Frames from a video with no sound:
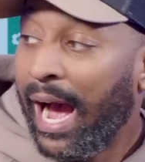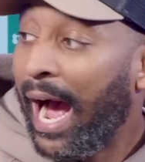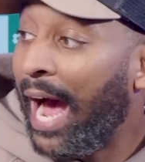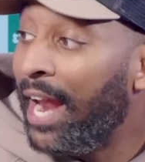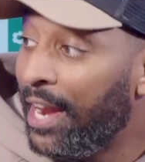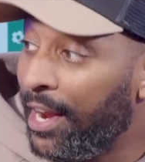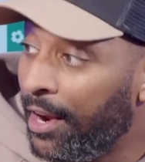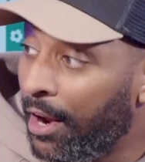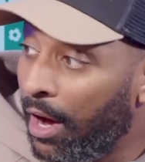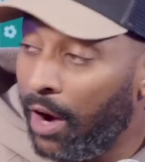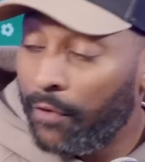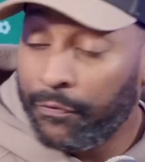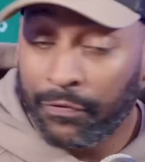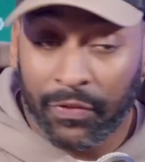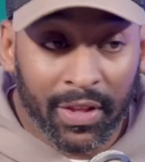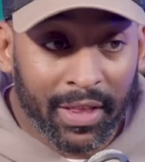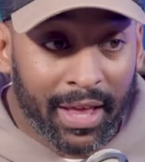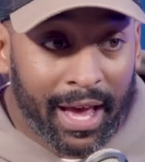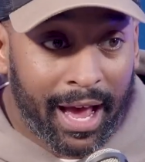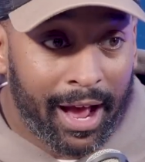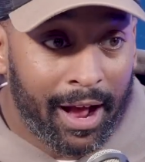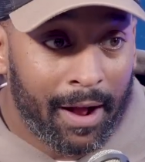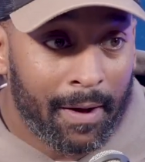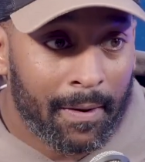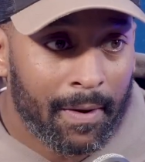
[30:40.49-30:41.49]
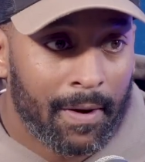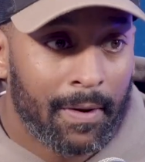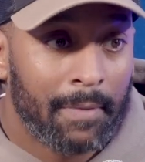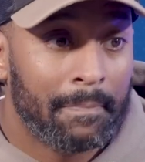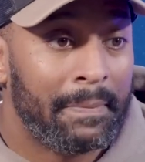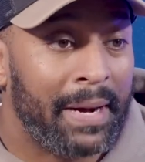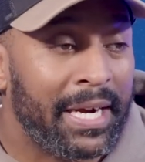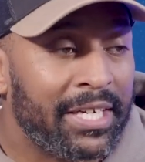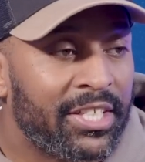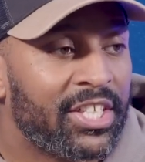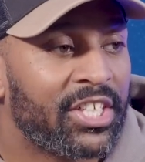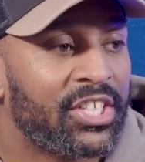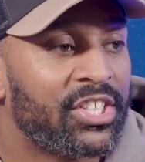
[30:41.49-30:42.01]
And then after that,
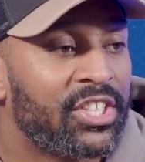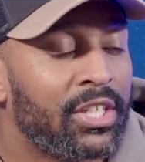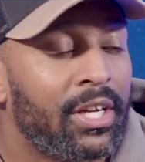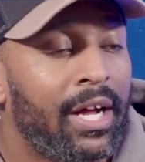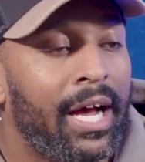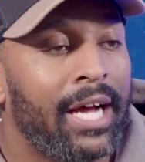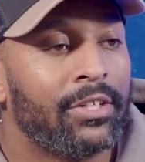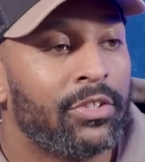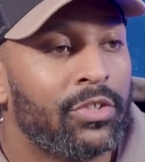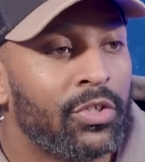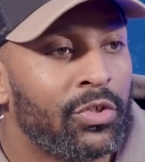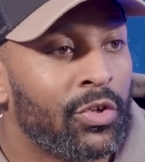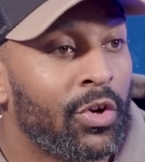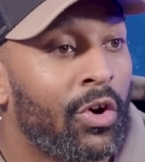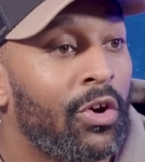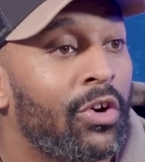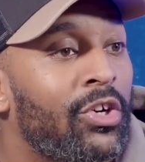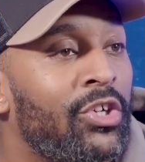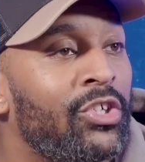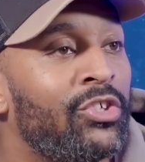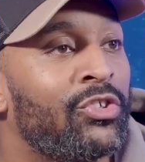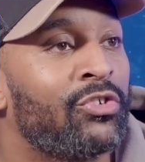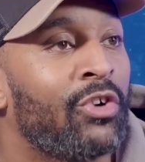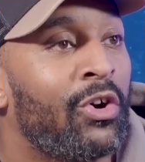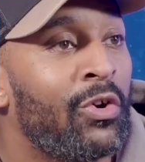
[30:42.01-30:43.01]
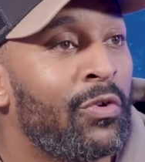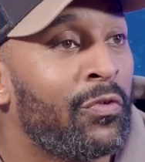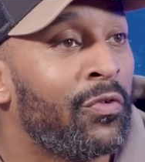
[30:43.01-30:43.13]
Manchester United do not control